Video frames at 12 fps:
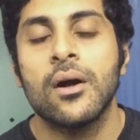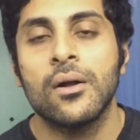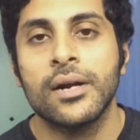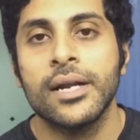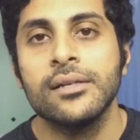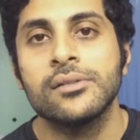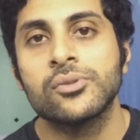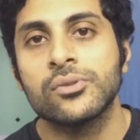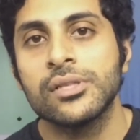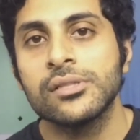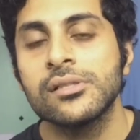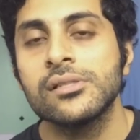All right, so
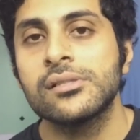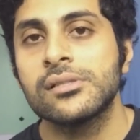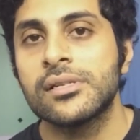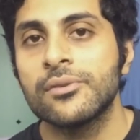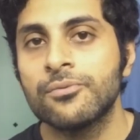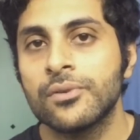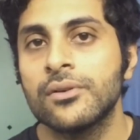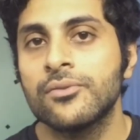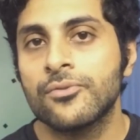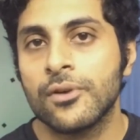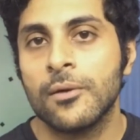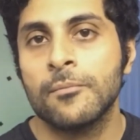this is different
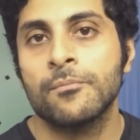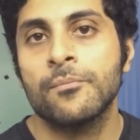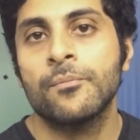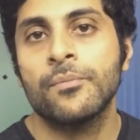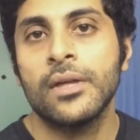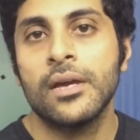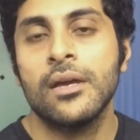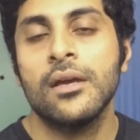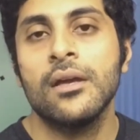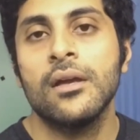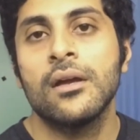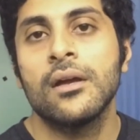from
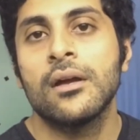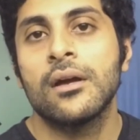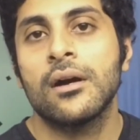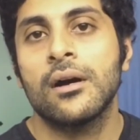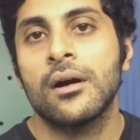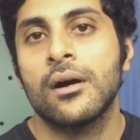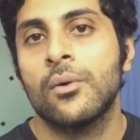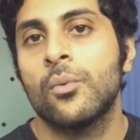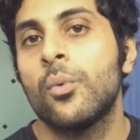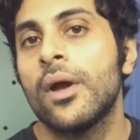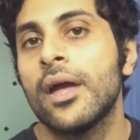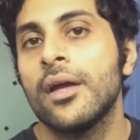the
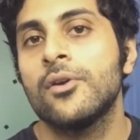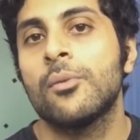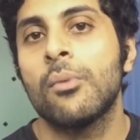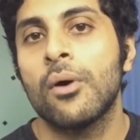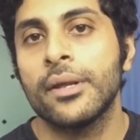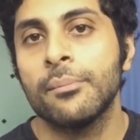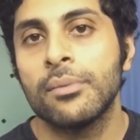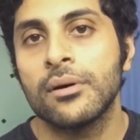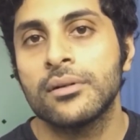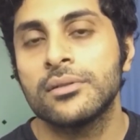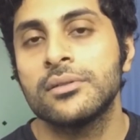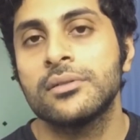way your body
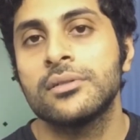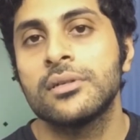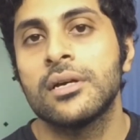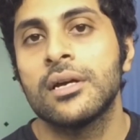burns